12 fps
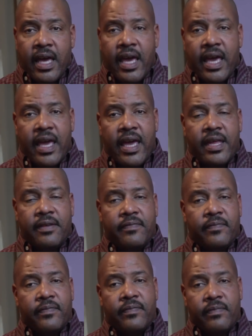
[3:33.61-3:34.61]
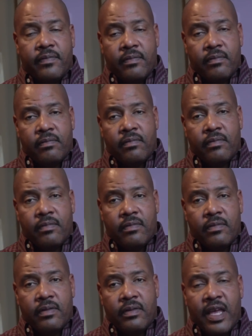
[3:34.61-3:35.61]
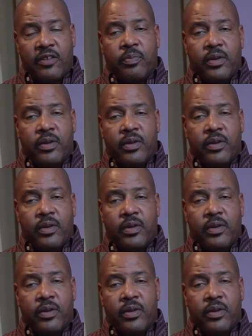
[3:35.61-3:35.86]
And that's